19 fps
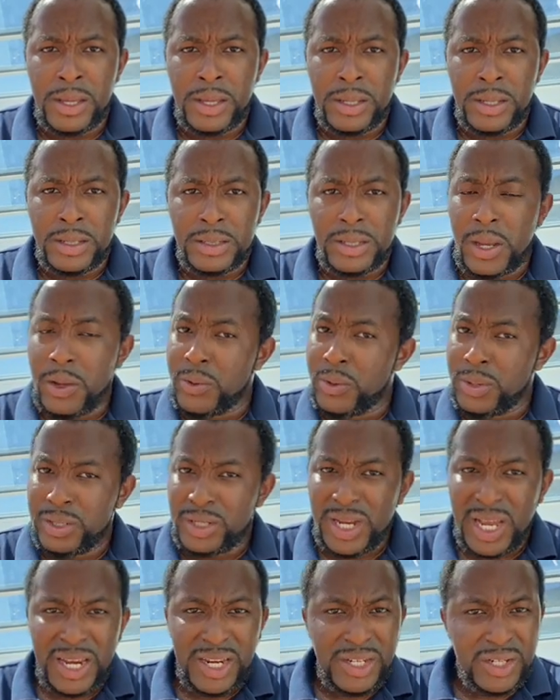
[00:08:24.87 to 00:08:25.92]
So,
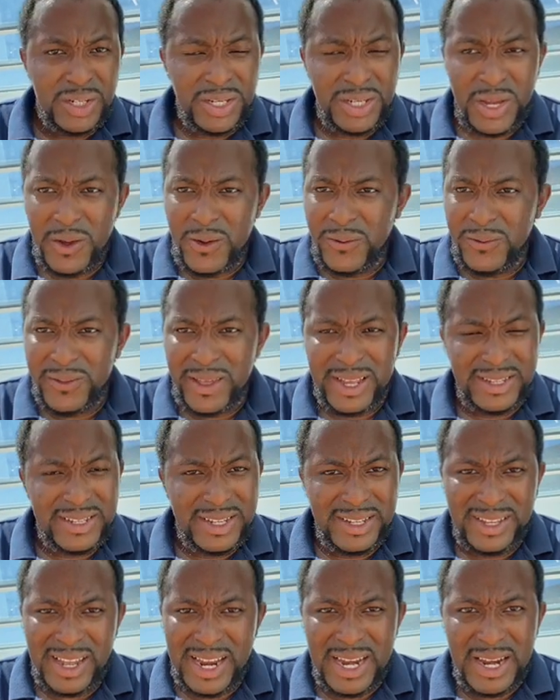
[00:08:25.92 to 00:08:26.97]
challenge yourself, that's the
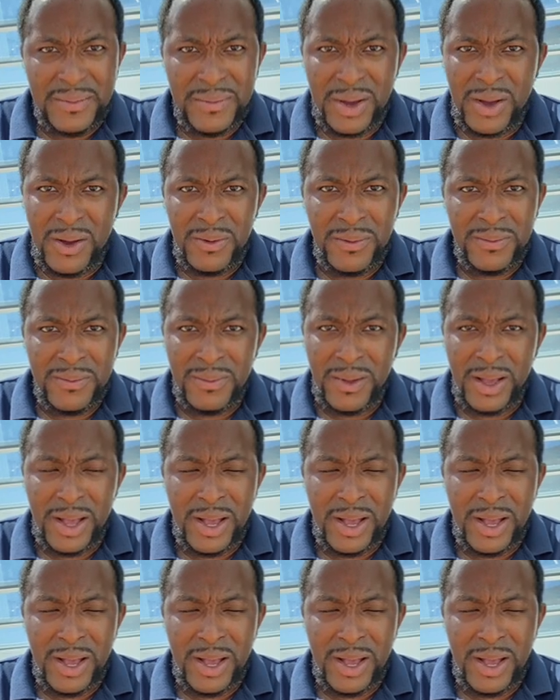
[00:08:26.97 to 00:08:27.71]
daily mile.